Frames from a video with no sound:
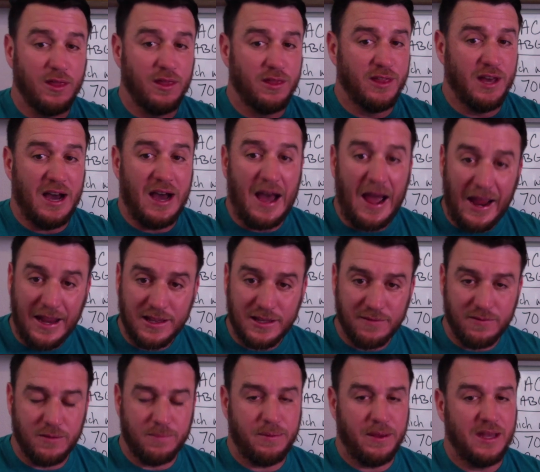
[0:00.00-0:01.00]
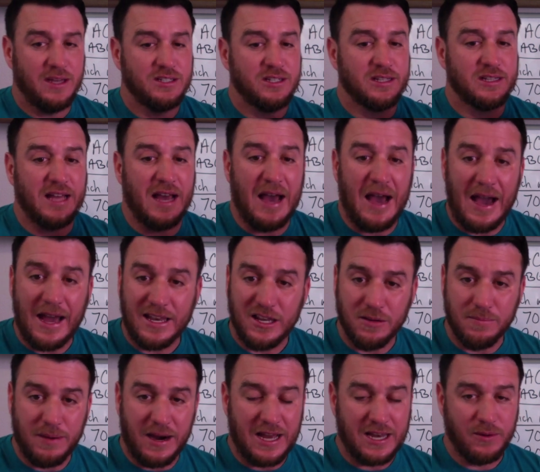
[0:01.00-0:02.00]
the height of the patient, the
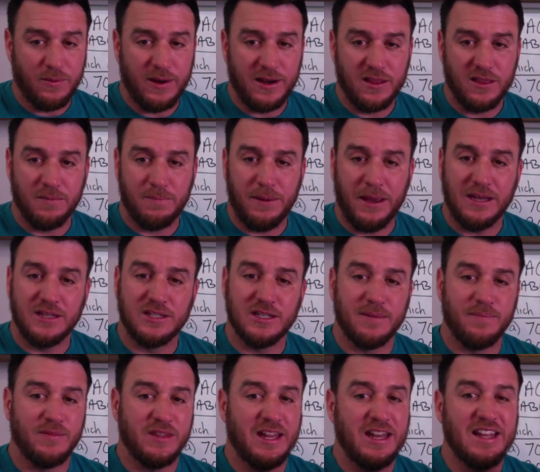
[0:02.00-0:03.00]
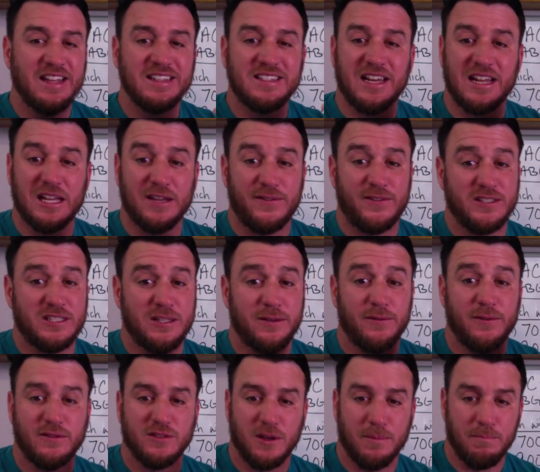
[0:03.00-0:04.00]
ideal body weight of the patient. They didn't tell us if
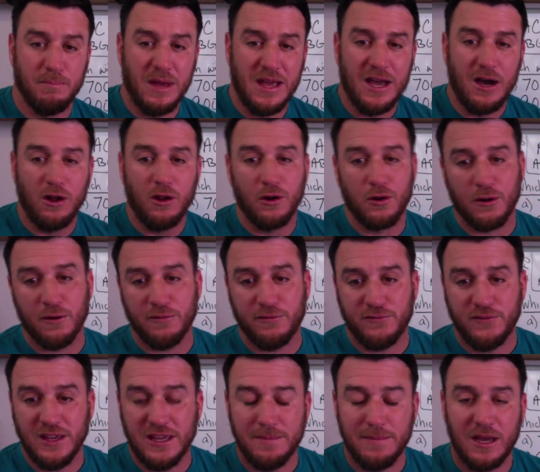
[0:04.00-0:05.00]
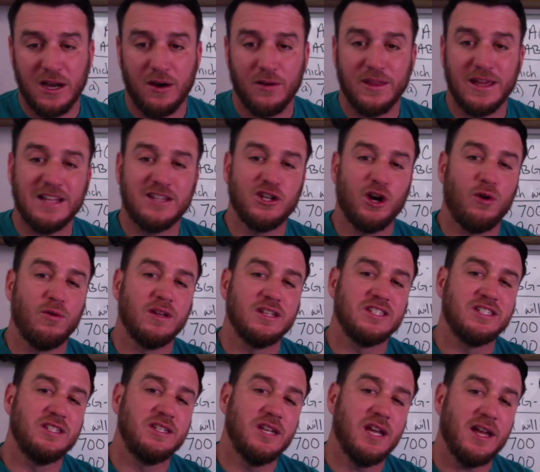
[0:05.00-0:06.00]
it was a male or a female. It told
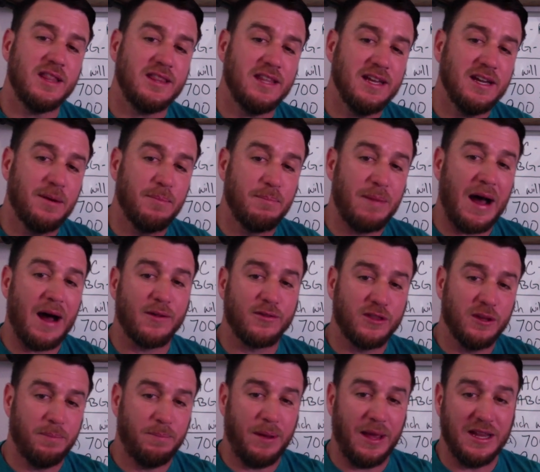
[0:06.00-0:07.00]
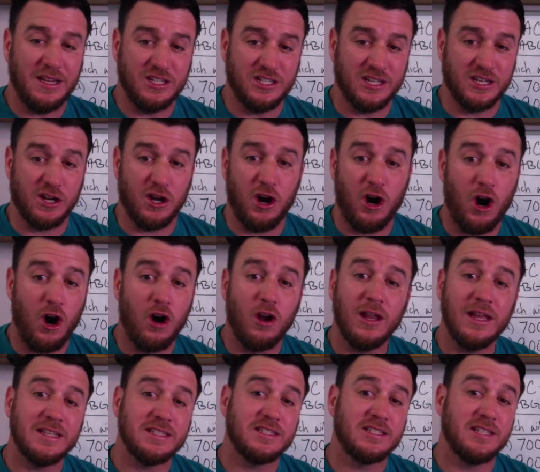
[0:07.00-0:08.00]
us nothing about the patient.
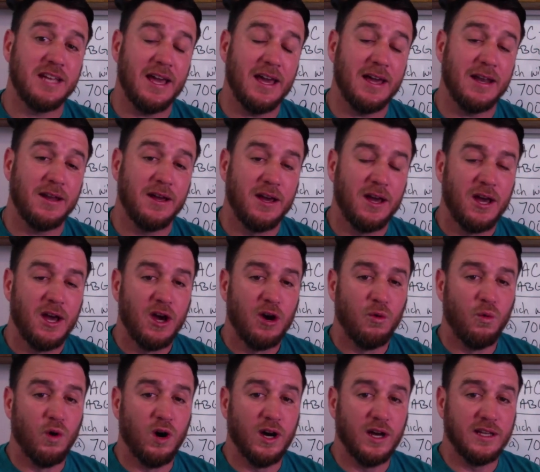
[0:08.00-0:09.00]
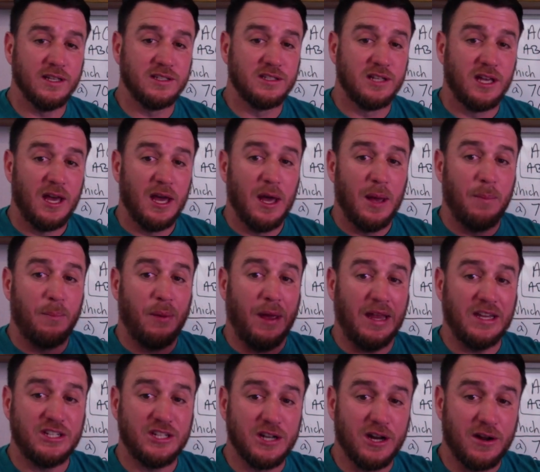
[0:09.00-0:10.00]
All it said was
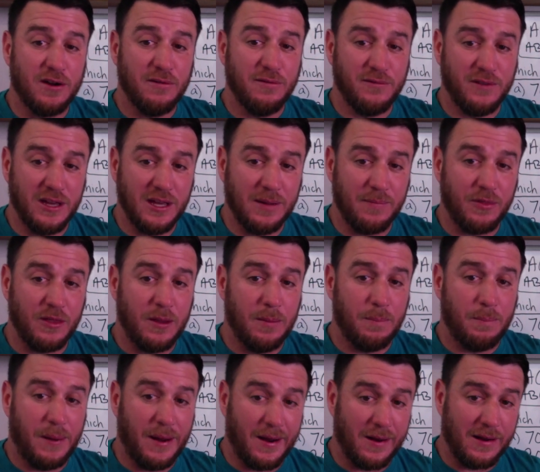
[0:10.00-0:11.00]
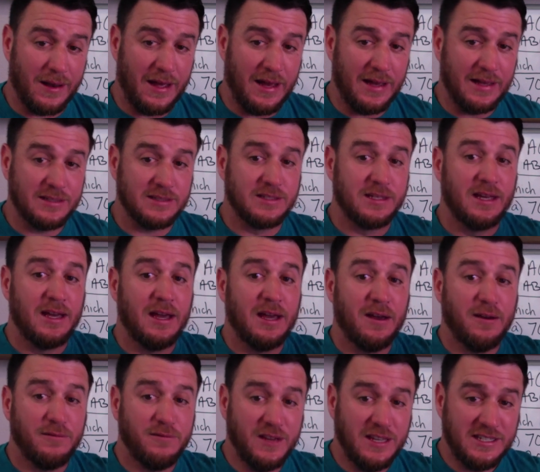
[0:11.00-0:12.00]
patient on event, paralyzed,
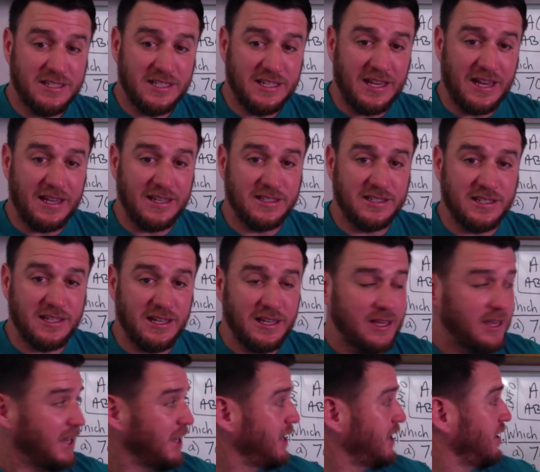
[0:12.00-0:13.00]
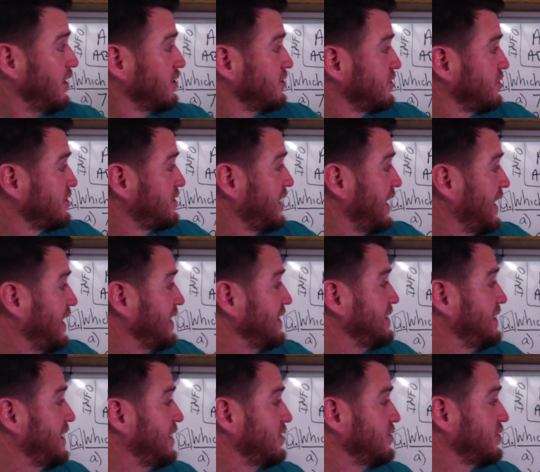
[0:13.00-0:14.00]
V C A C, here's your
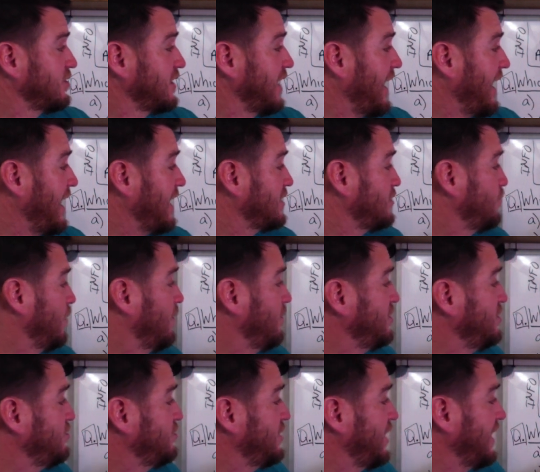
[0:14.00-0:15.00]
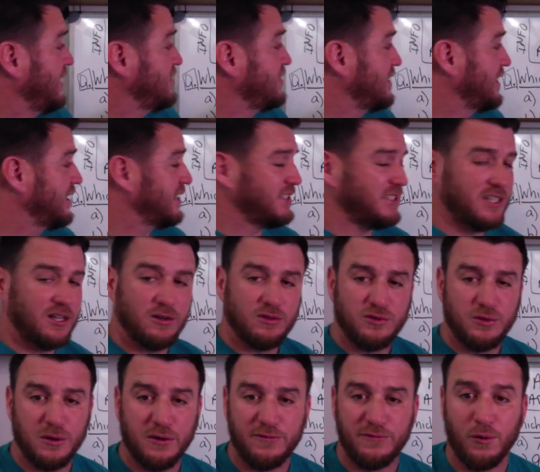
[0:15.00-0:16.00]
settings, here's your gas, what would you change to get a C O
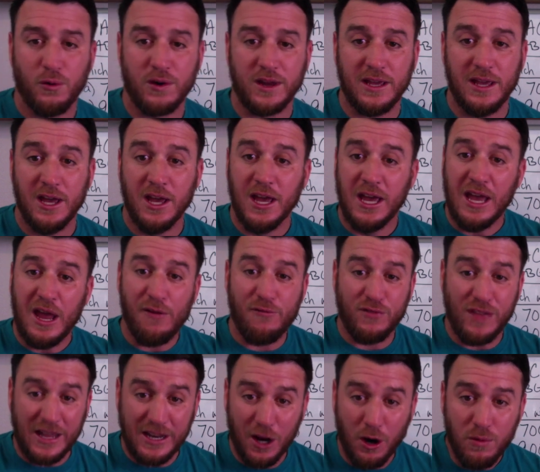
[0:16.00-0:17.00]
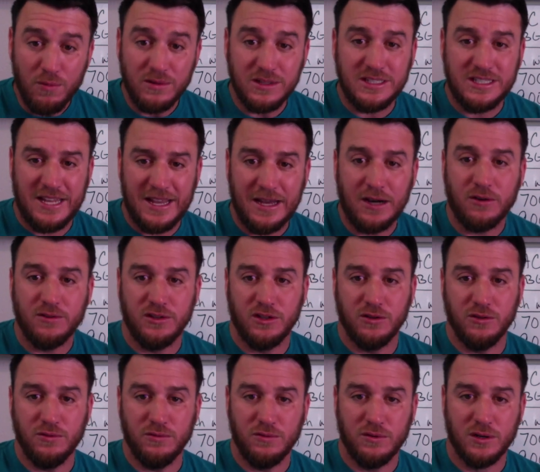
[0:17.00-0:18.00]
two of forty? If they don't tell
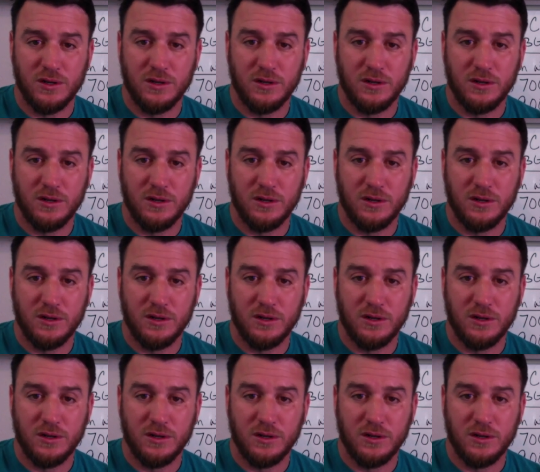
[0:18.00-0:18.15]
you